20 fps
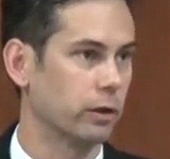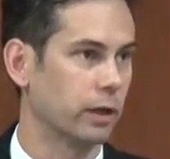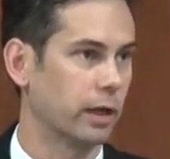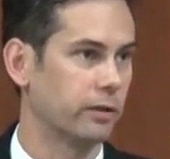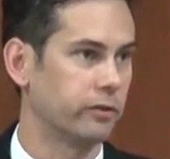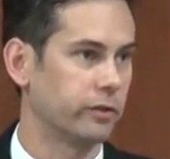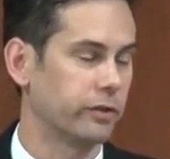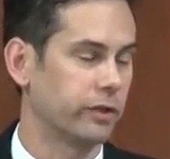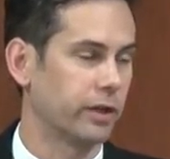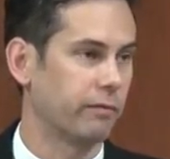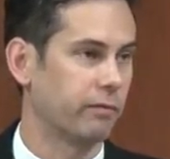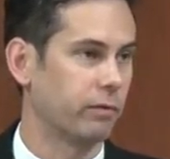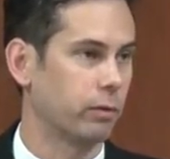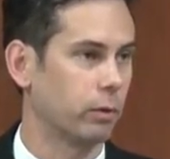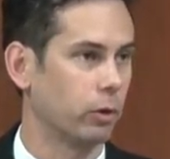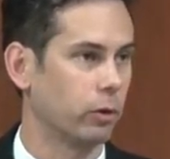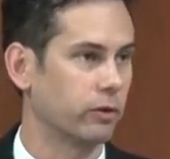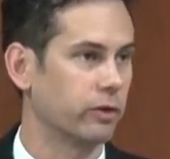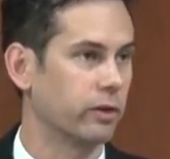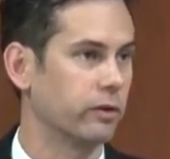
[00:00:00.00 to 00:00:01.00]
I just haven't
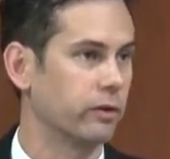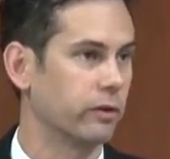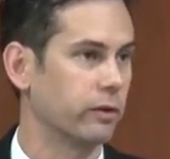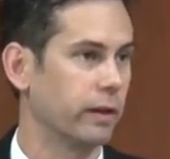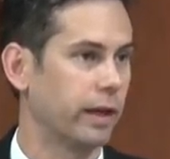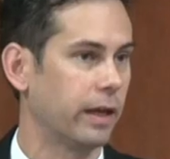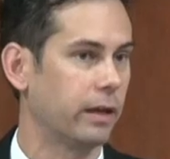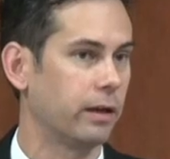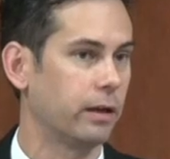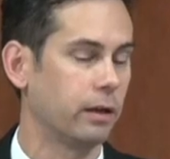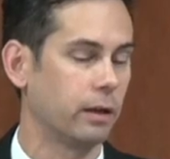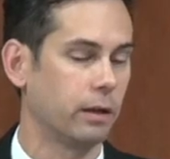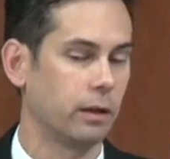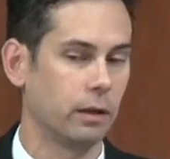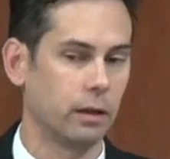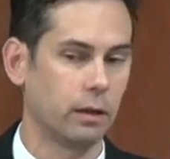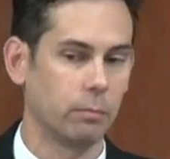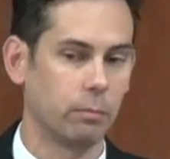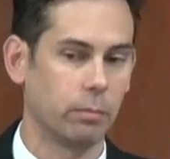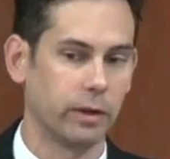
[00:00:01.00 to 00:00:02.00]
looked into that.
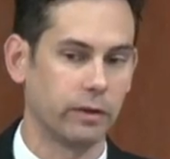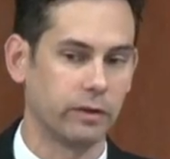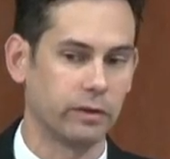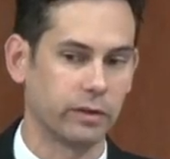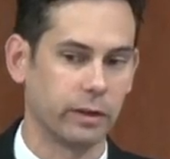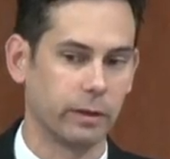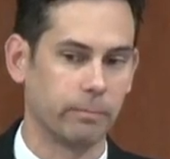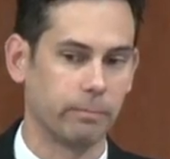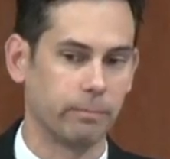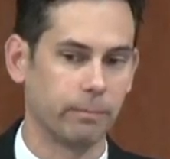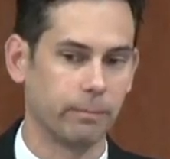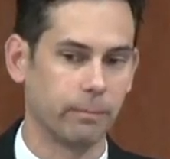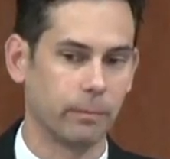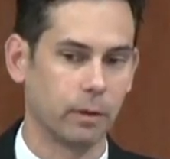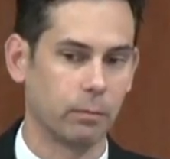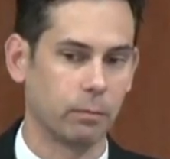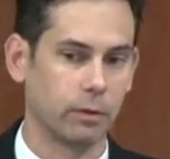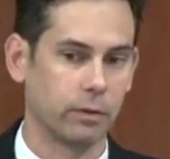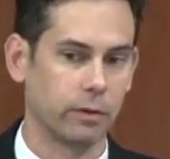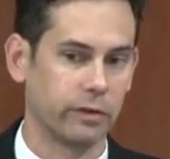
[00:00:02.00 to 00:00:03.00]
But um,
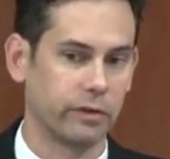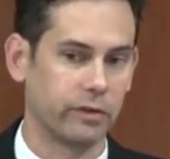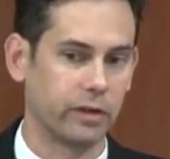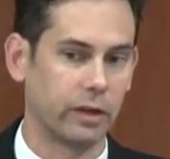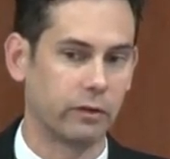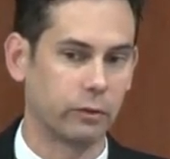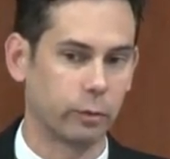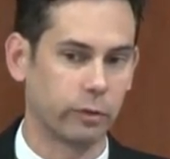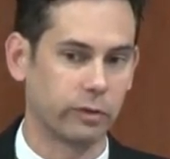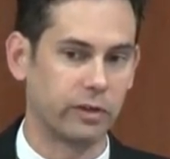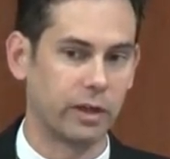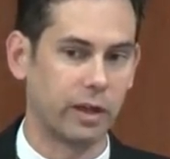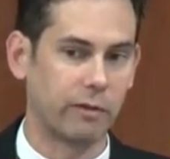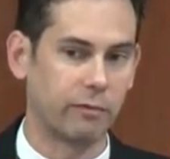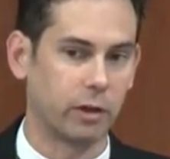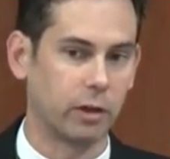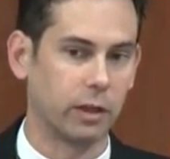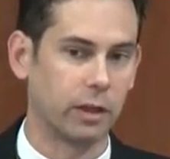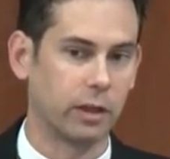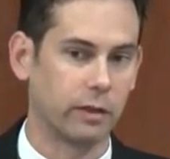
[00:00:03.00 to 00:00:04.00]
but the sense was
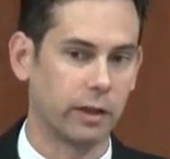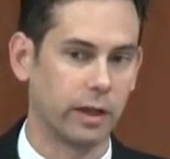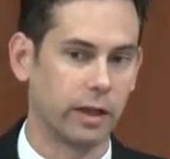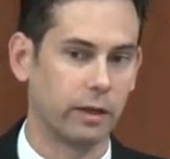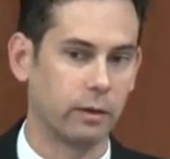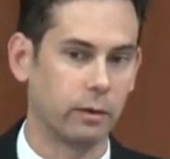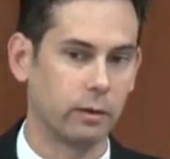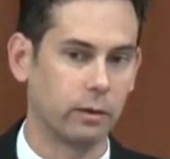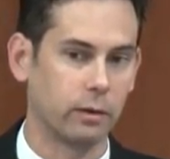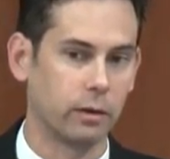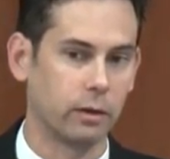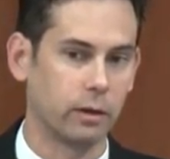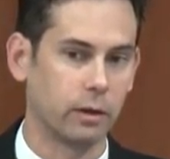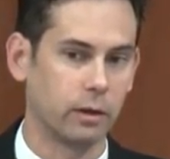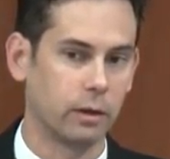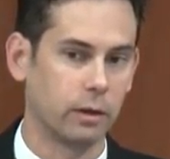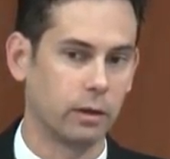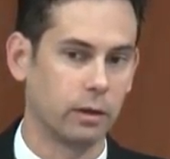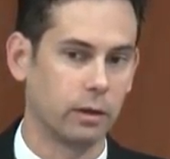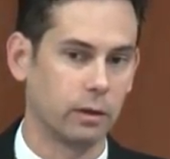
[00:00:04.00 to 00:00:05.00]
definitely that,
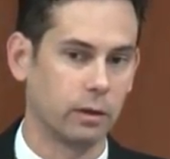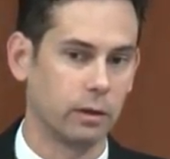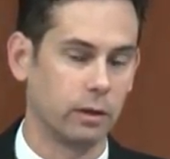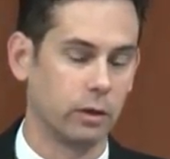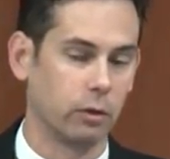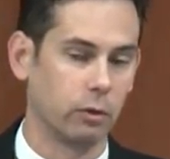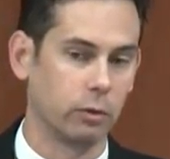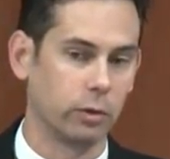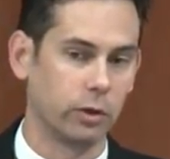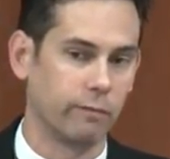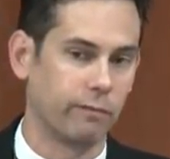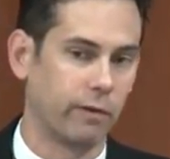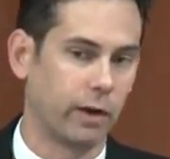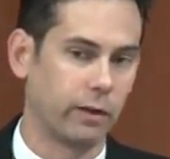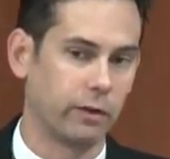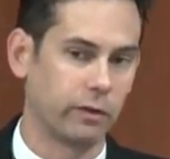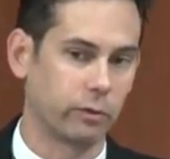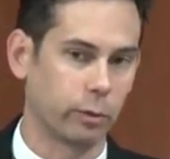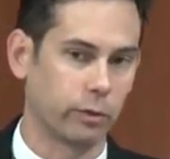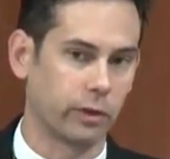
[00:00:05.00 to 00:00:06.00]
you know, you find
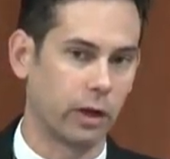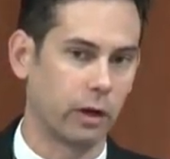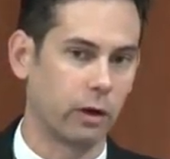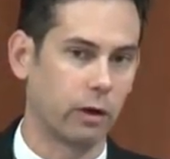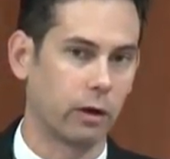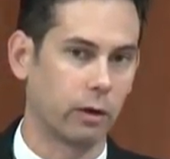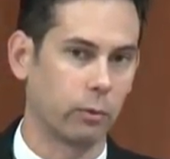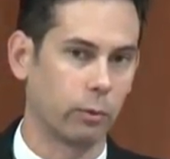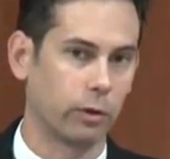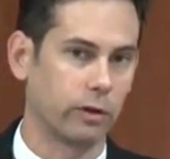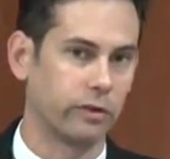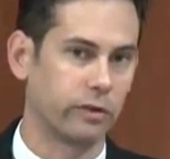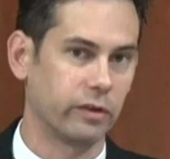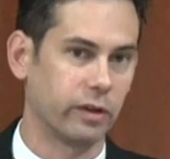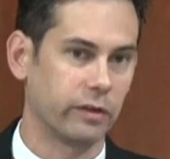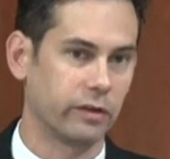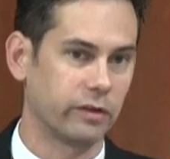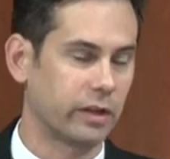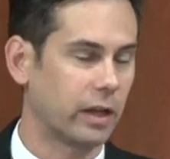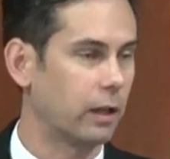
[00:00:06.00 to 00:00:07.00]
this with Gerhard when it
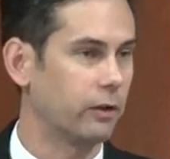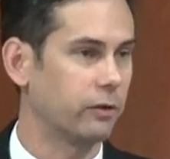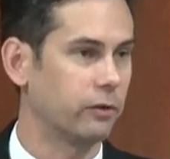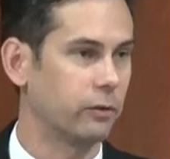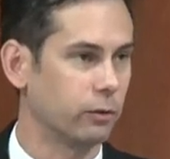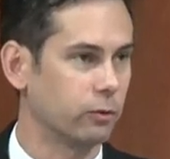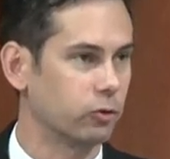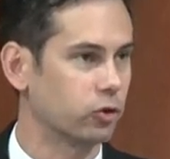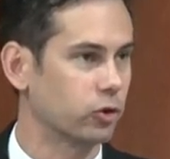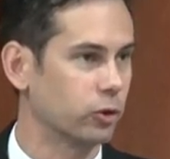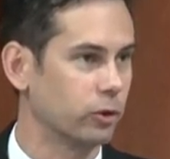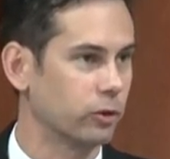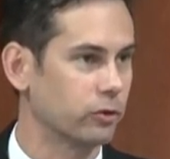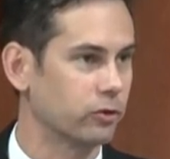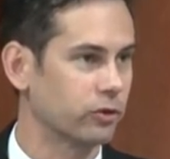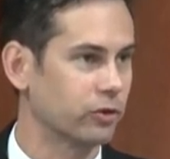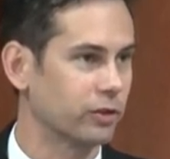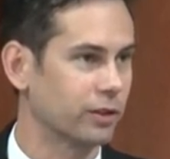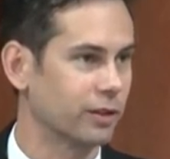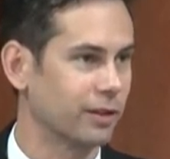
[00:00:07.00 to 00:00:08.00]
says "tell it to the
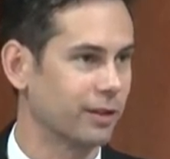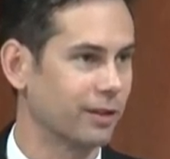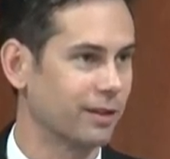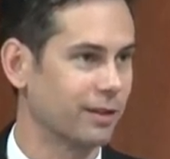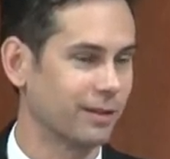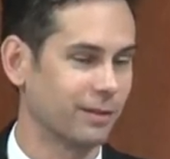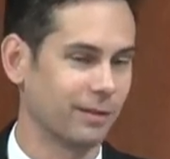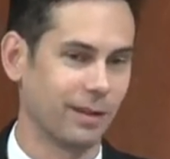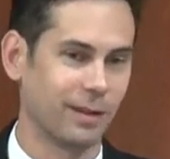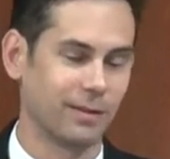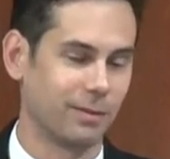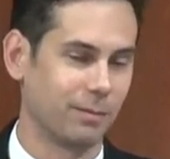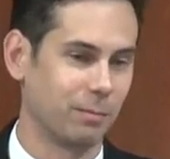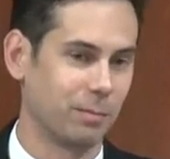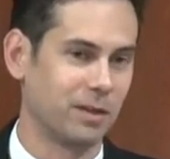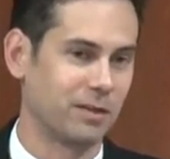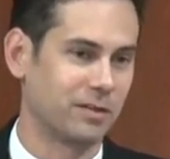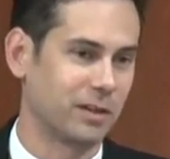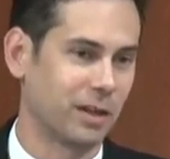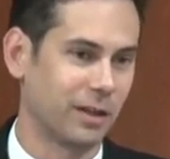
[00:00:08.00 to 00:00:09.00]
church," that
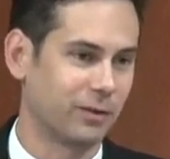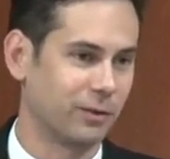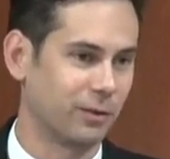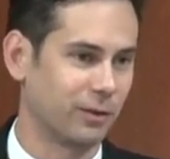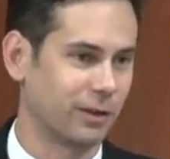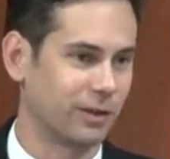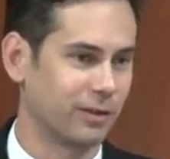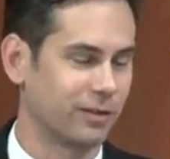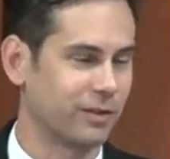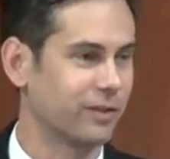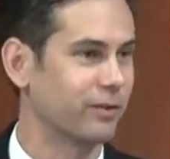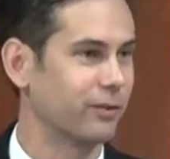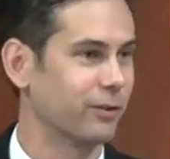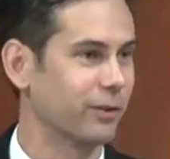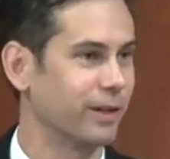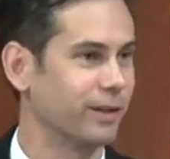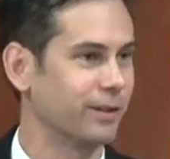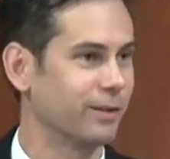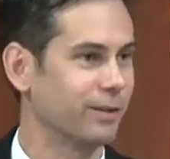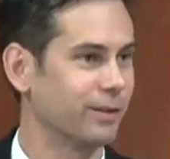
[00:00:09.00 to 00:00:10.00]
means tell it to the
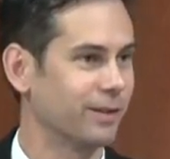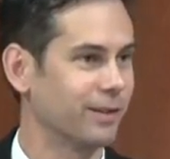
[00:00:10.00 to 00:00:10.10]
consistory.